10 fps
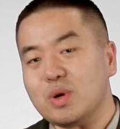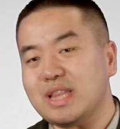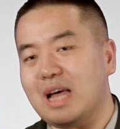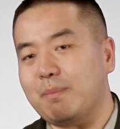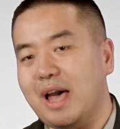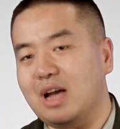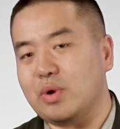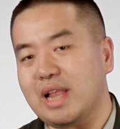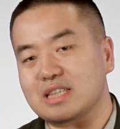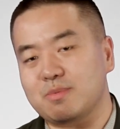doing that by a
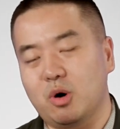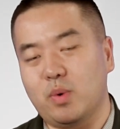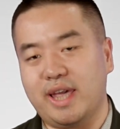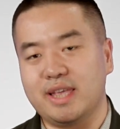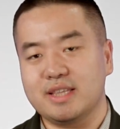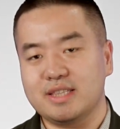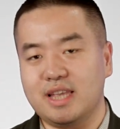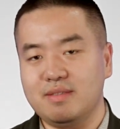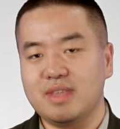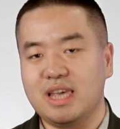relaxable way,
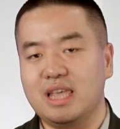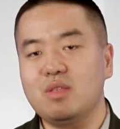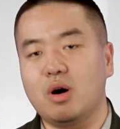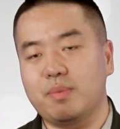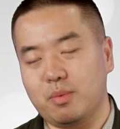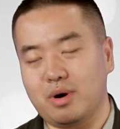then it will be